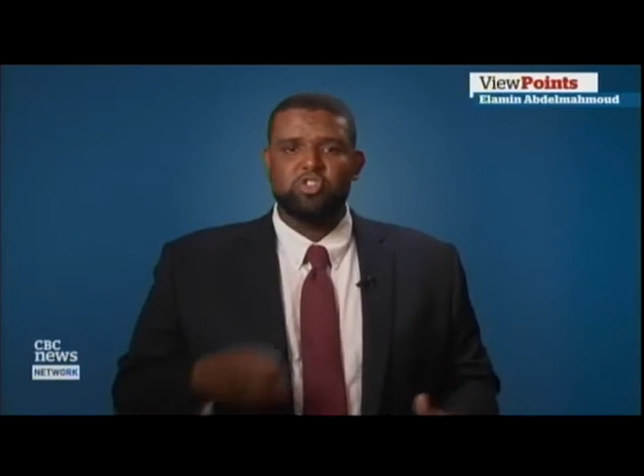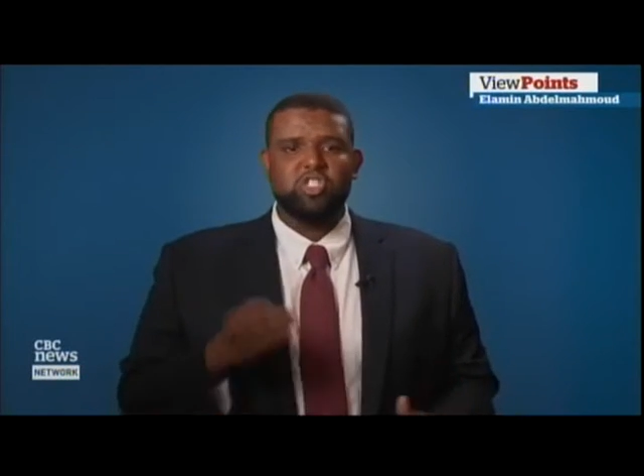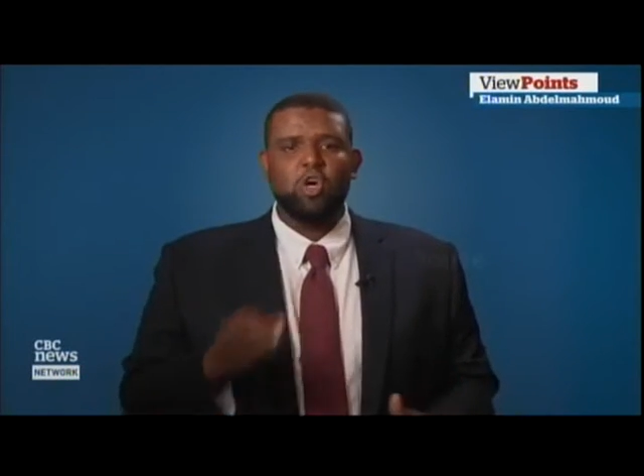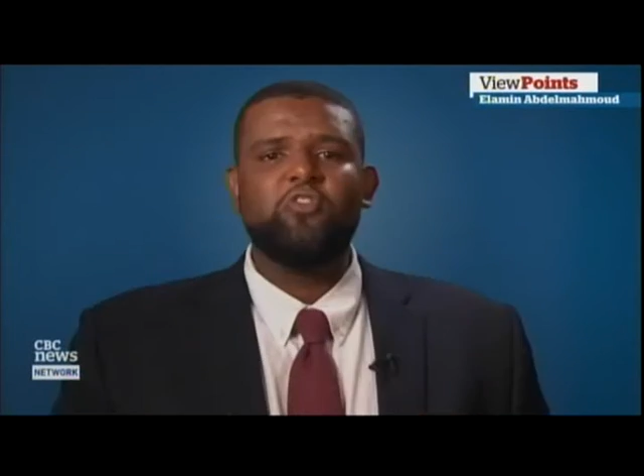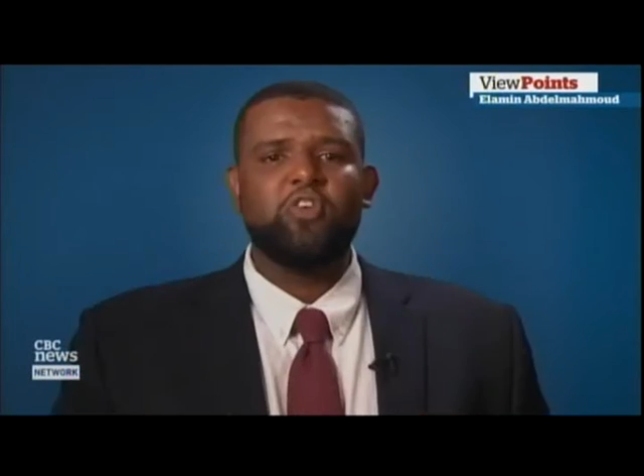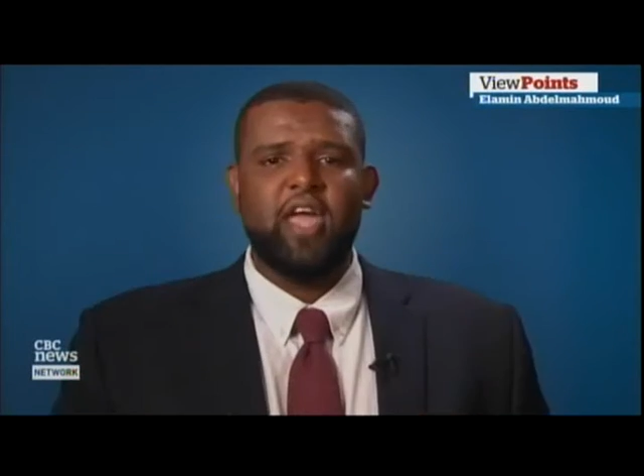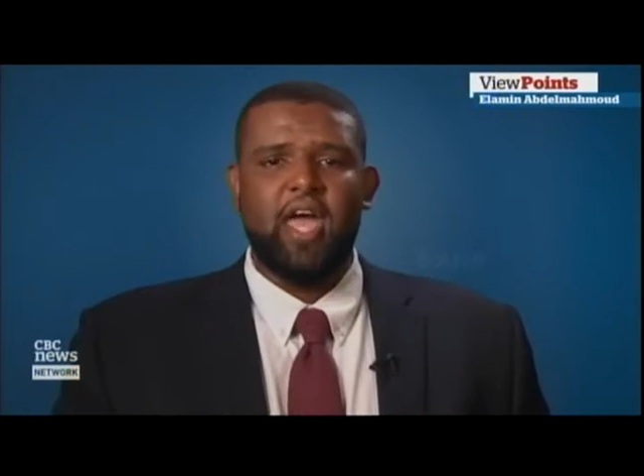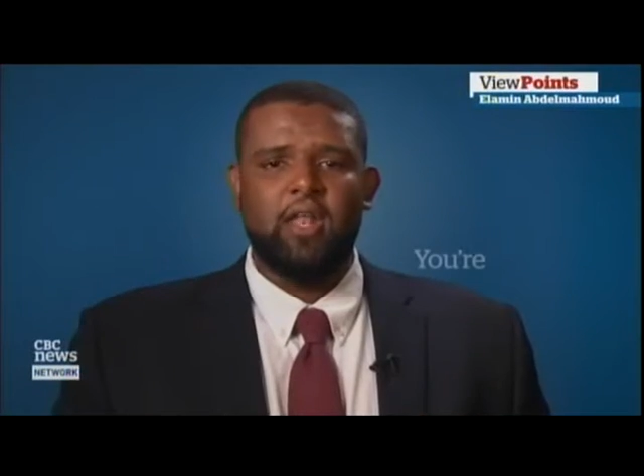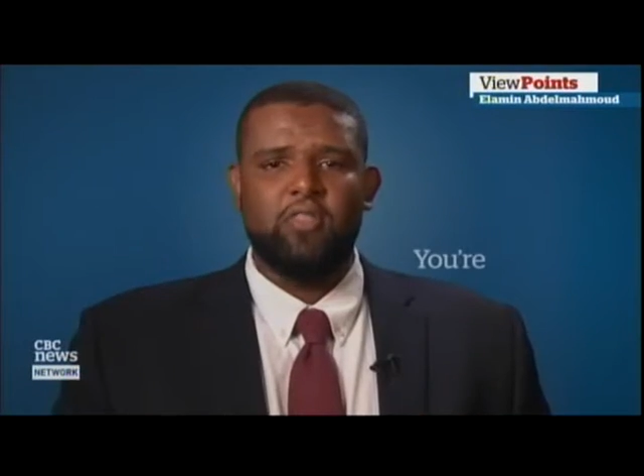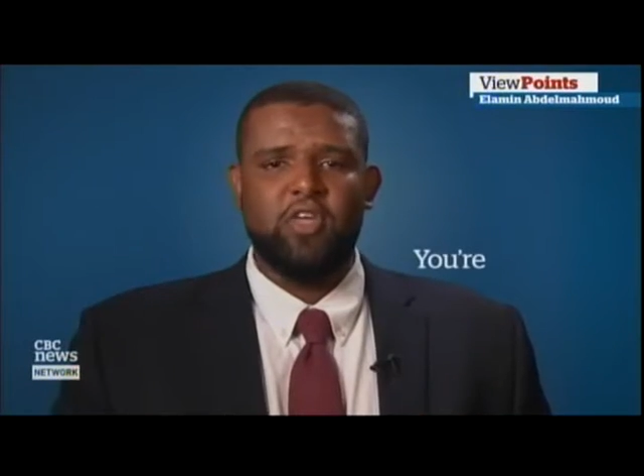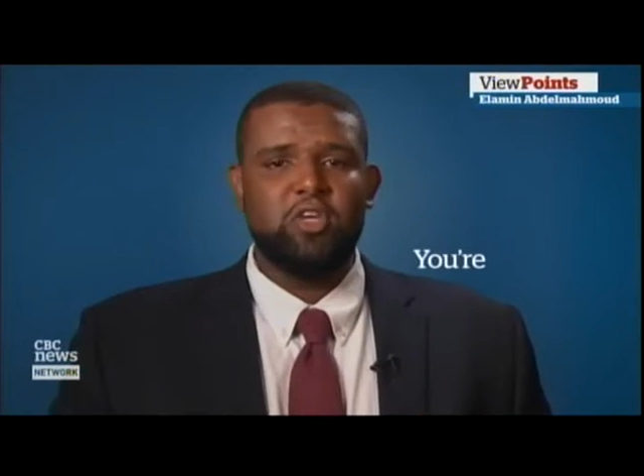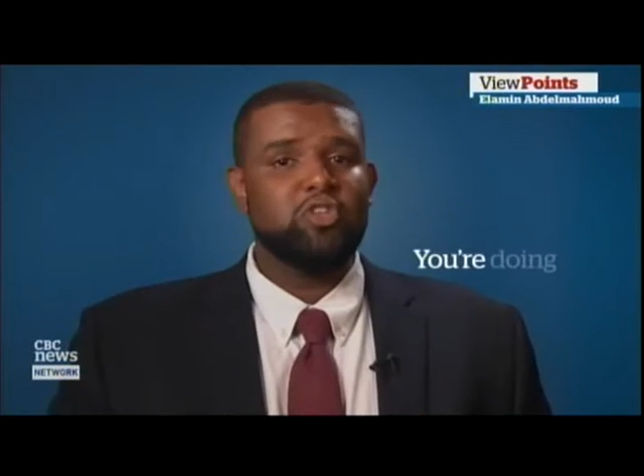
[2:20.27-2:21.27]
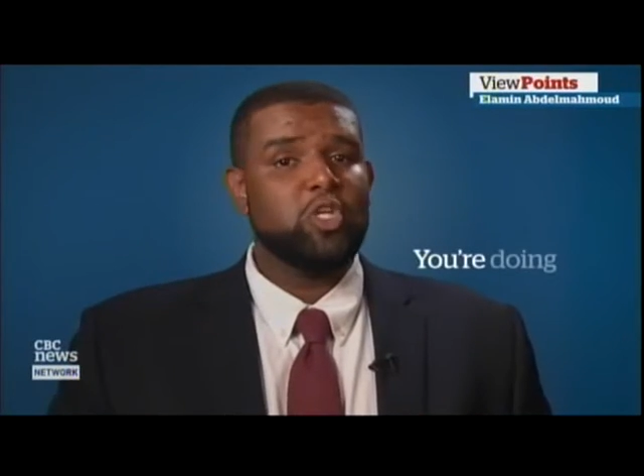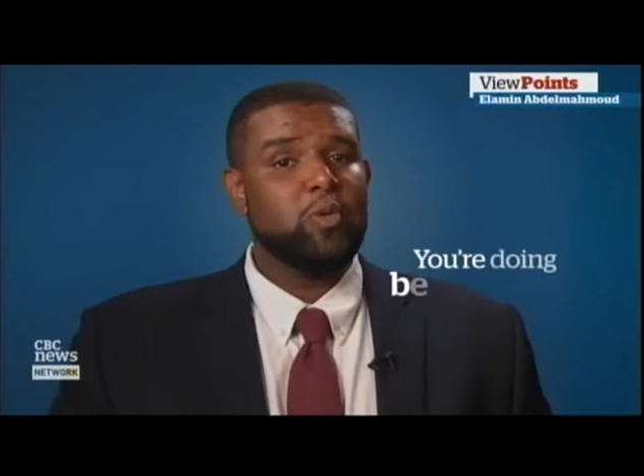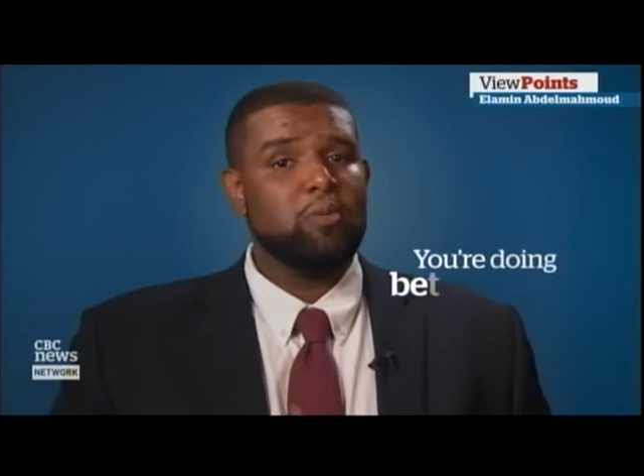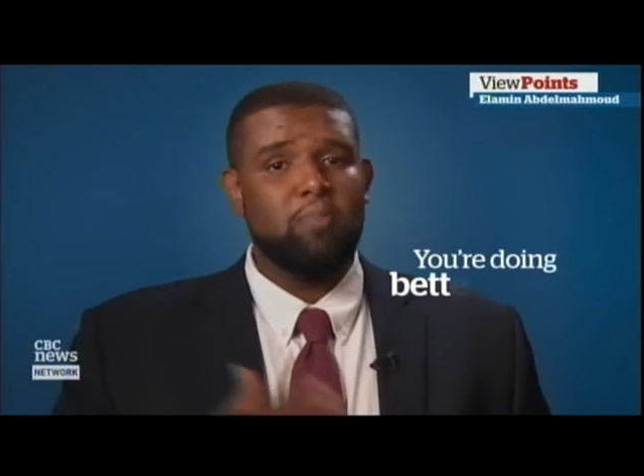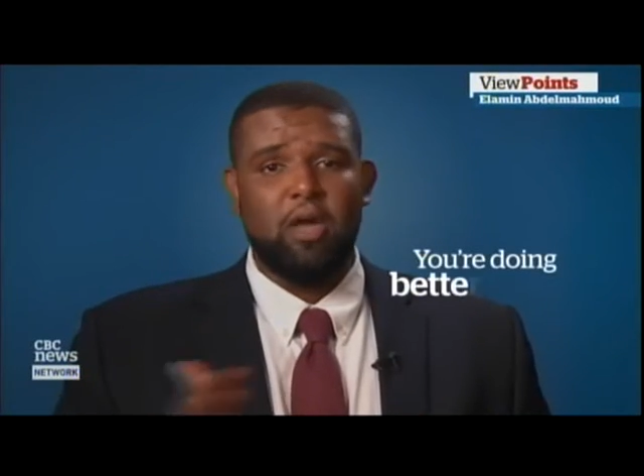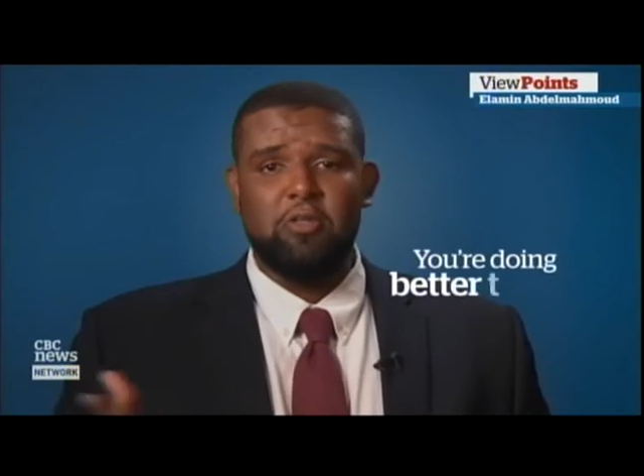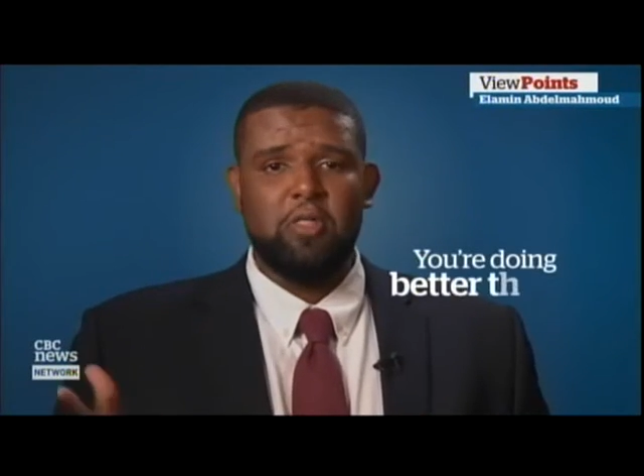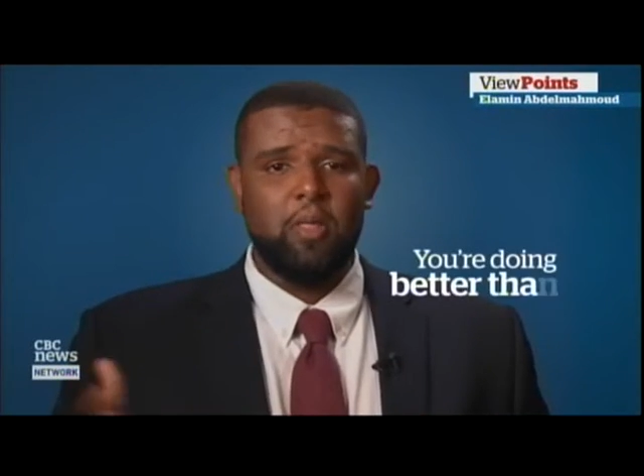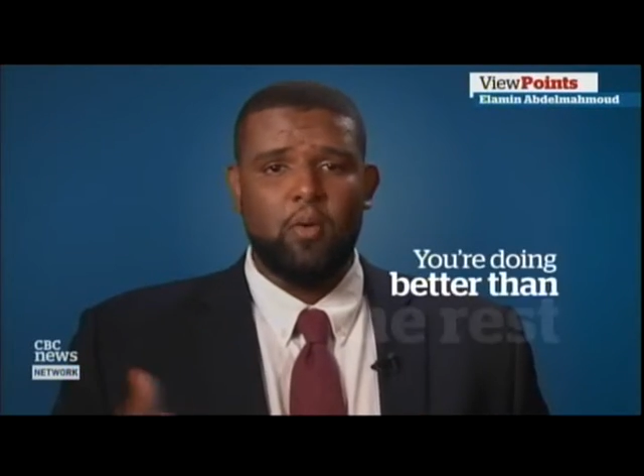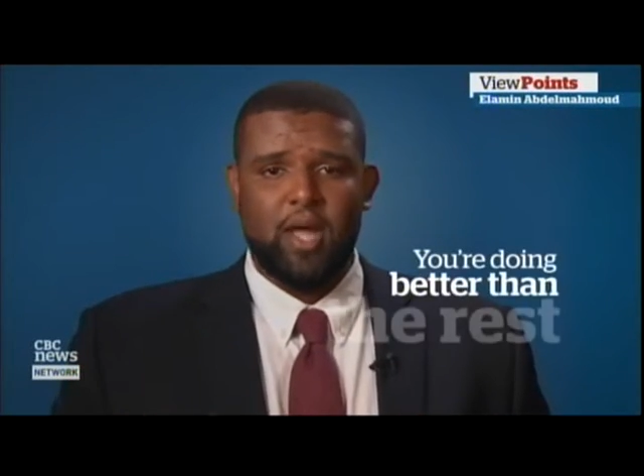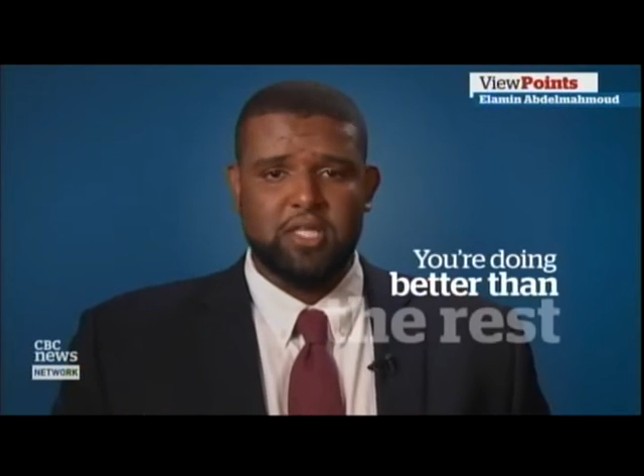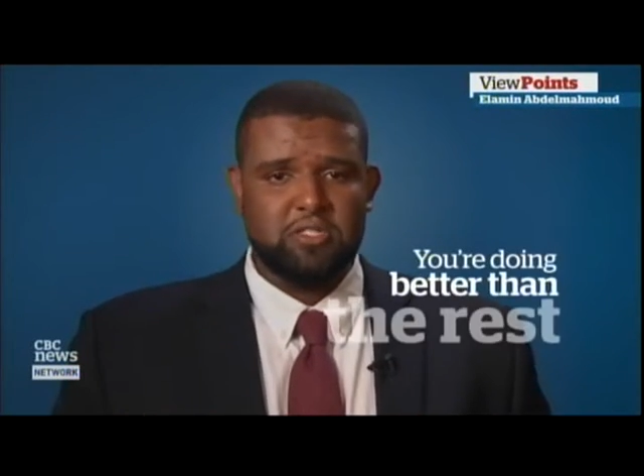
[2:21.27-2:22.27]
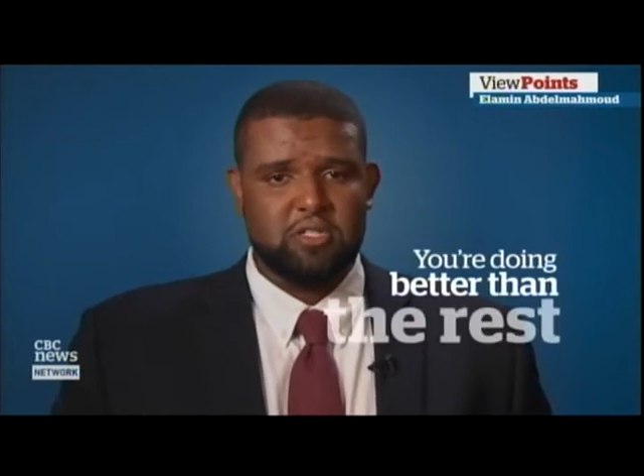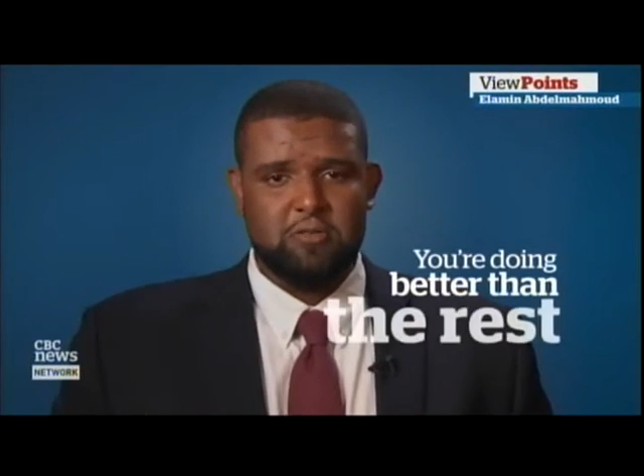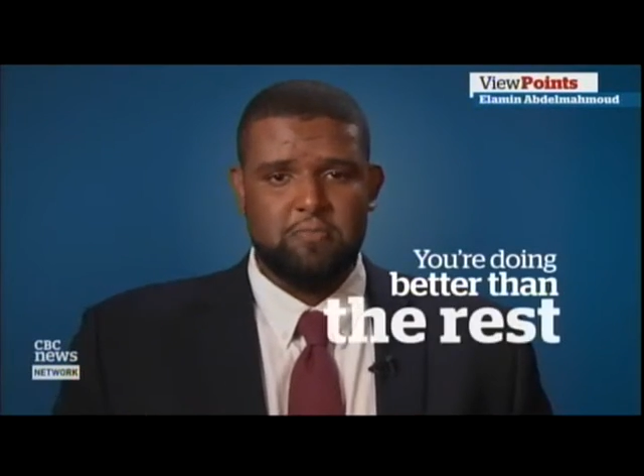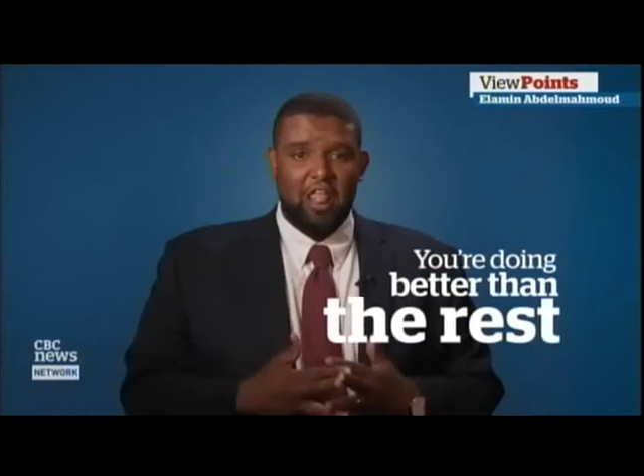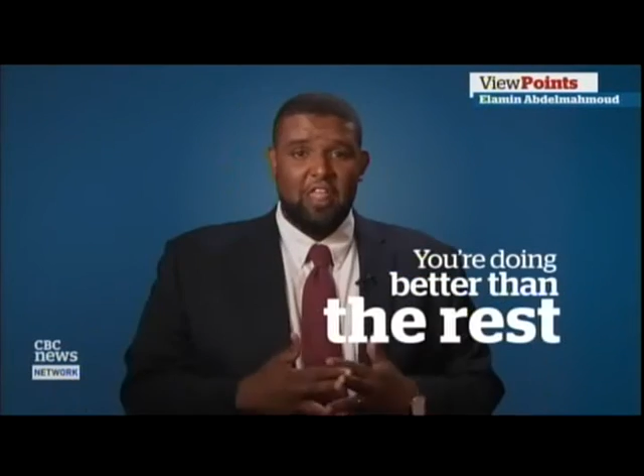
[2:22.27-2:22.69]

Just don't forget that you're doing better than the rest.